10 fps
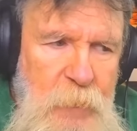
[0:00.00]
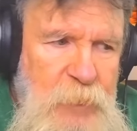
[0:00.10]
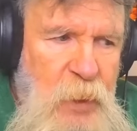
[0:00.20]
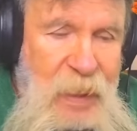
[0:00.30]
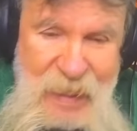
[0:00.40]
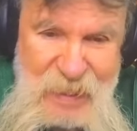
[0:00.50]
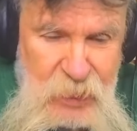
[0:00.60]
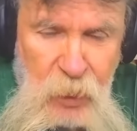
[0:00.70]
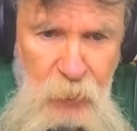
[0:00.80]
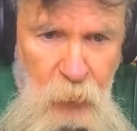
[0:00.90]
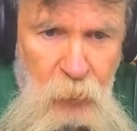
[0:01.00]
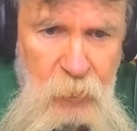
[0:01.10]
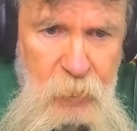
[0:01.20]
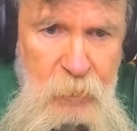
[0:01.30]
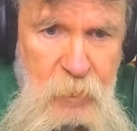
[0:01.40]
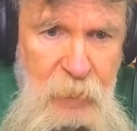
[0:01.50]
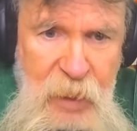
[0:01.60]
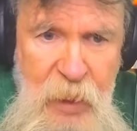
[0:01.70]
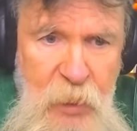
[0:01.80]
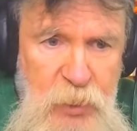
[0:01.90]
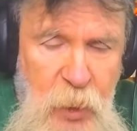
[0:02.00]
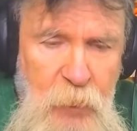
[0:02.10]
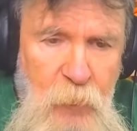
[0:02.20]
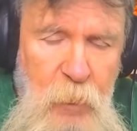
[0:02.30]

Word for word: to each other to make each other